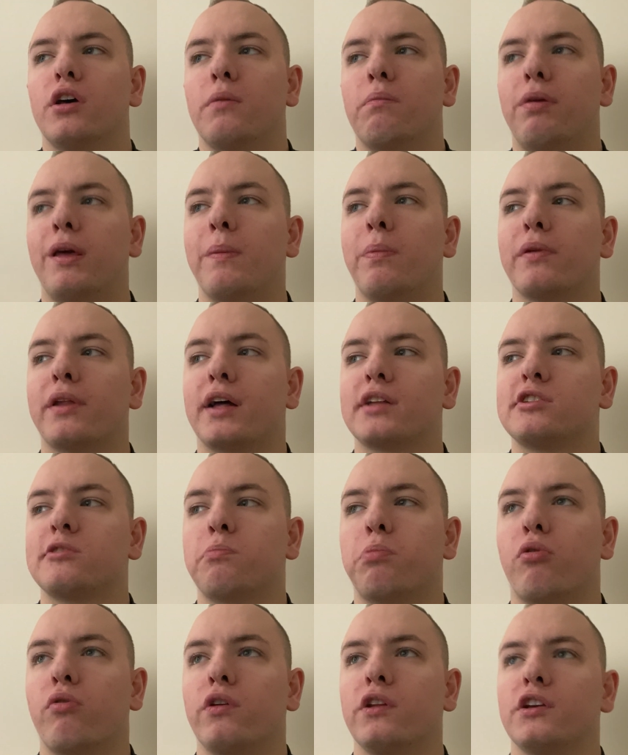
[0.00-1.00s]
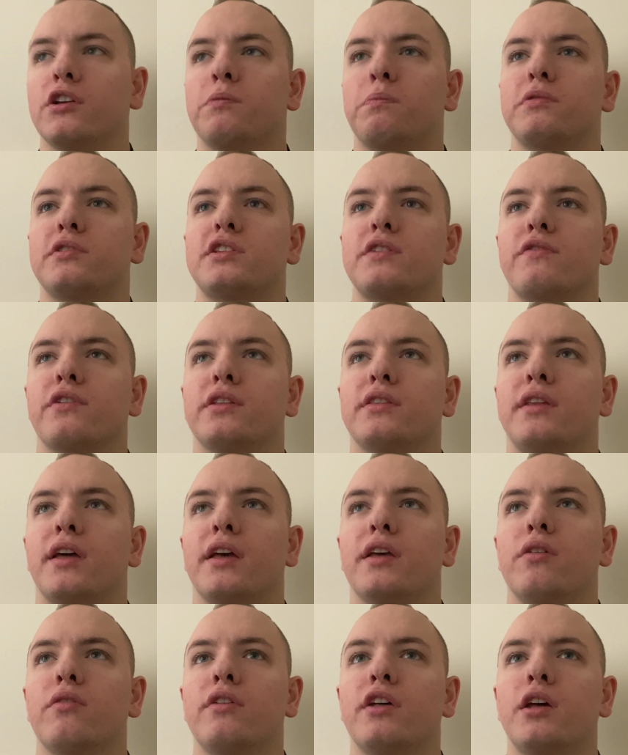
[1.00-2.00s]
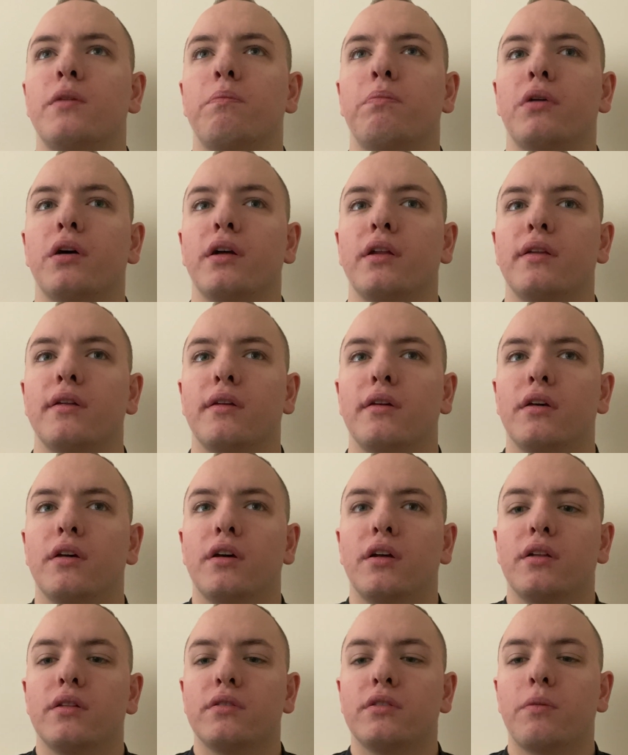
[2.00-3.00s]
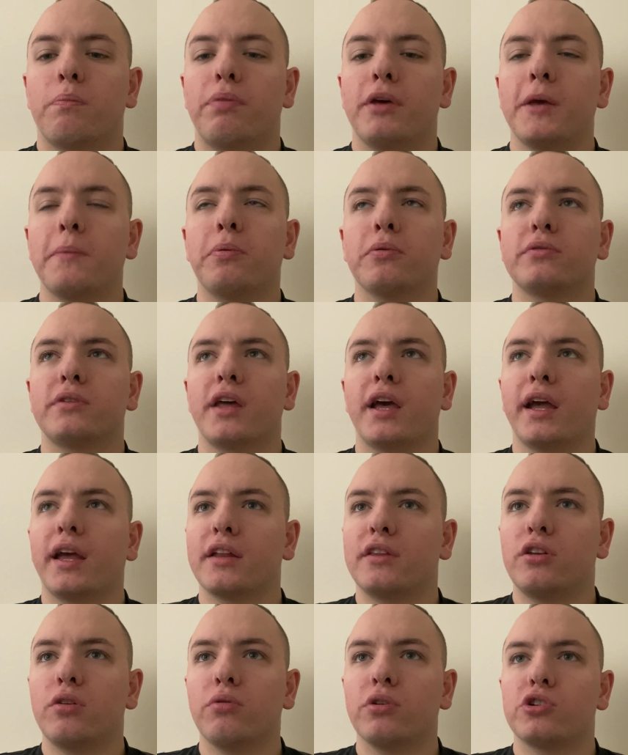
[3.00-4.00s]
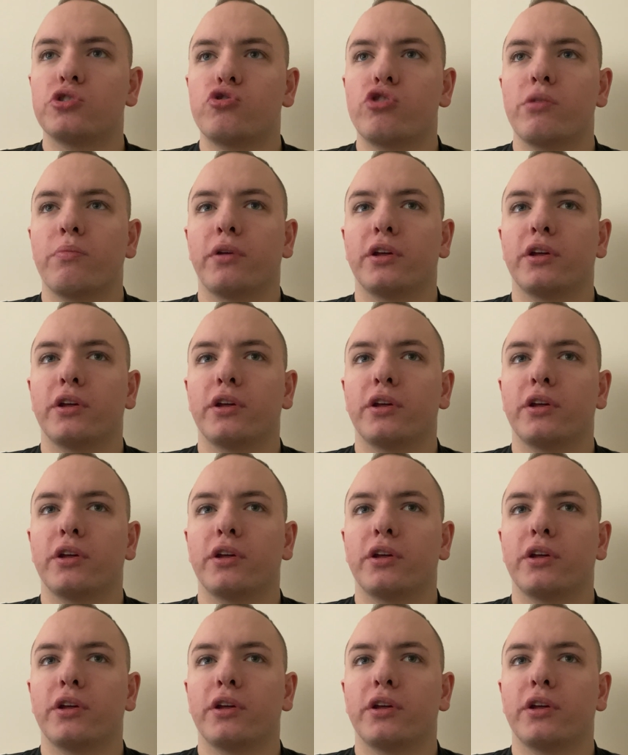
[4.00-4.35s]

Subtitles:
people not supporting a specific thing you did, but the people take it too extreme.